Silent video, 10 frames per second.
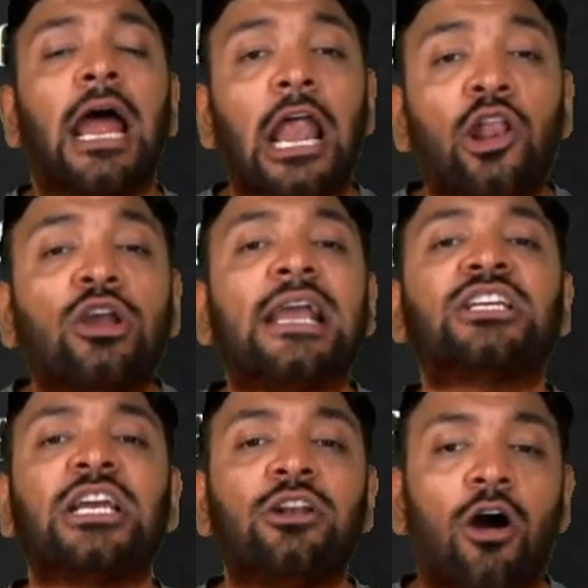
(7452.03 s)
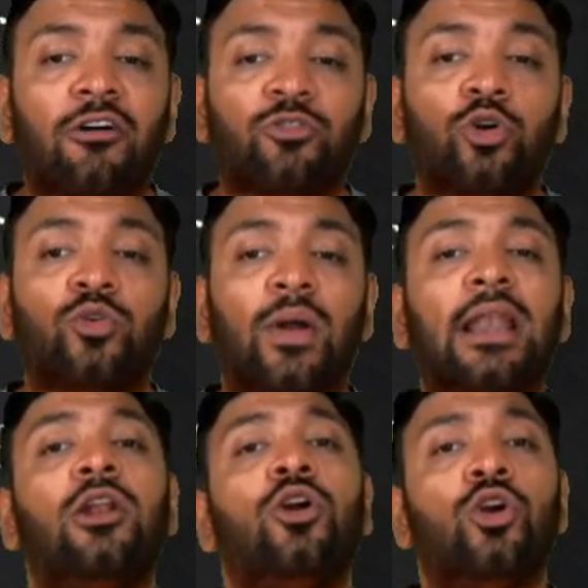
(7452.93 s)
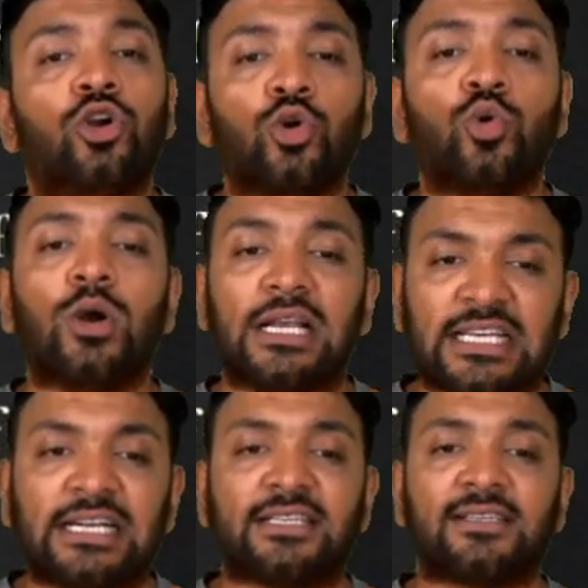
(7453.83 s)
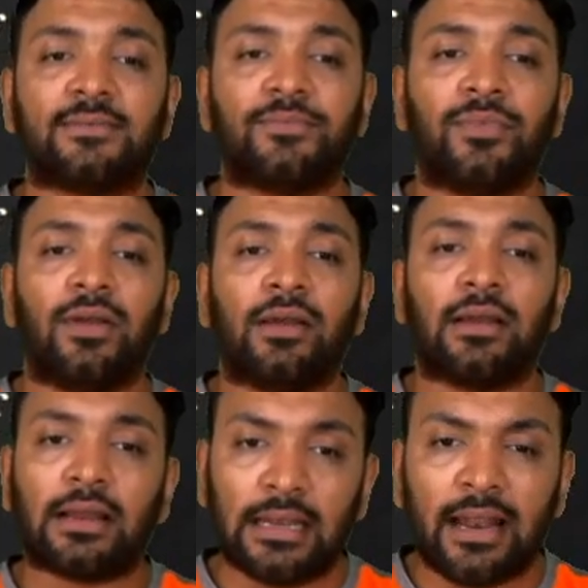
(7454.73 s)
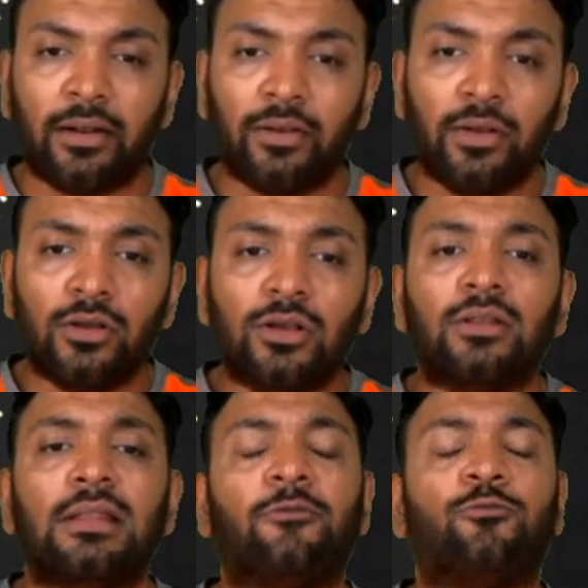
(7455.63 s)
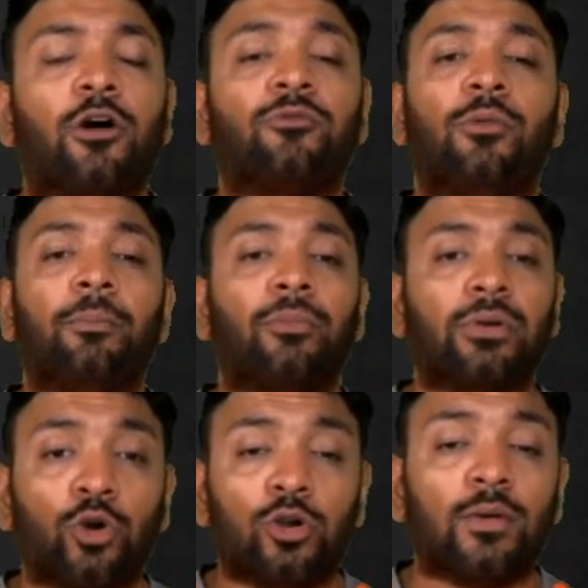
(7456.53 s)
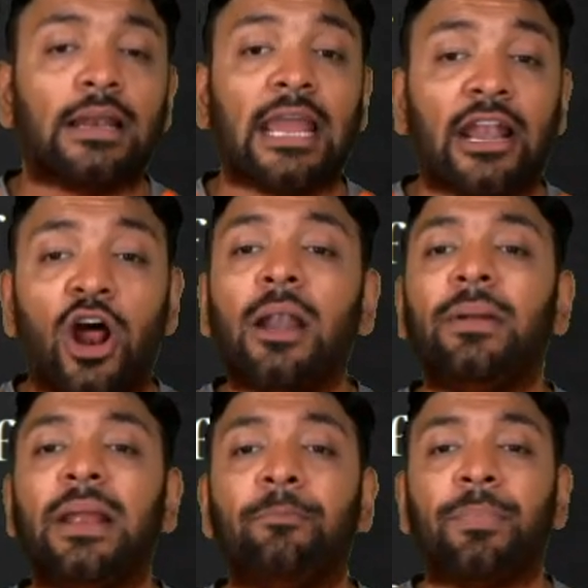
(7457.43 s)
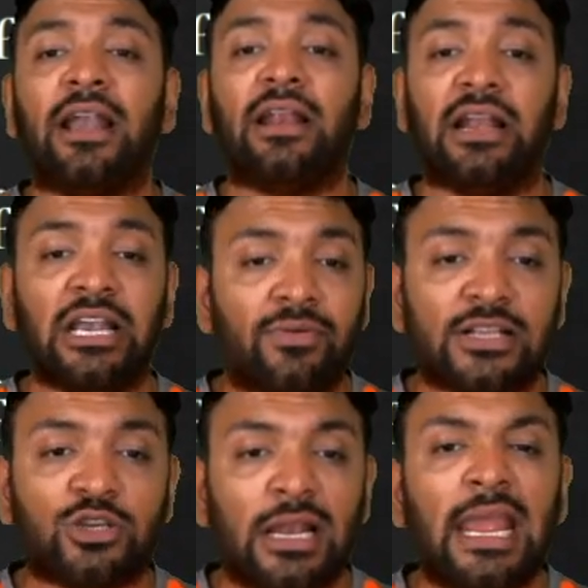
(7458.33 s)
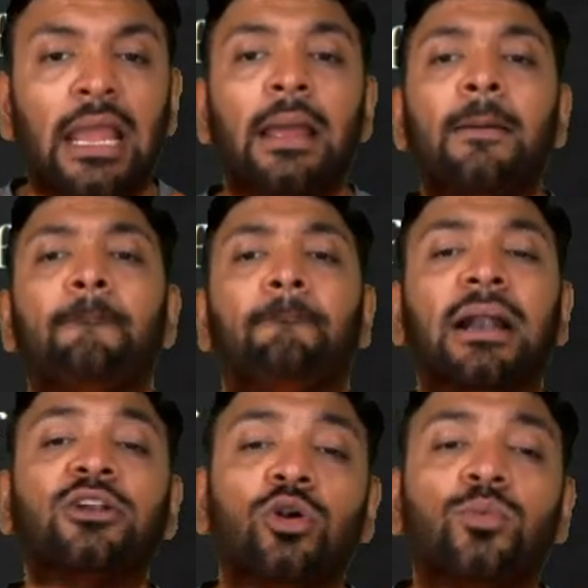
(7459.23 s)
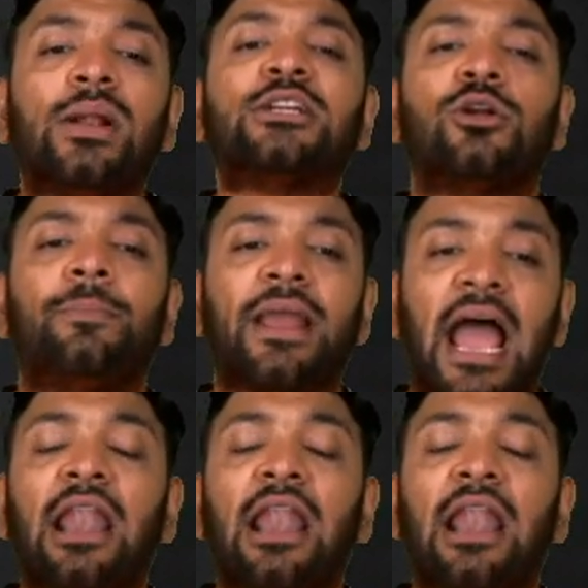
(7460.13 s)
allocation of goodwill to assets. Clear? Therefore, goodwill cannot be impaired individually, but goodwill should be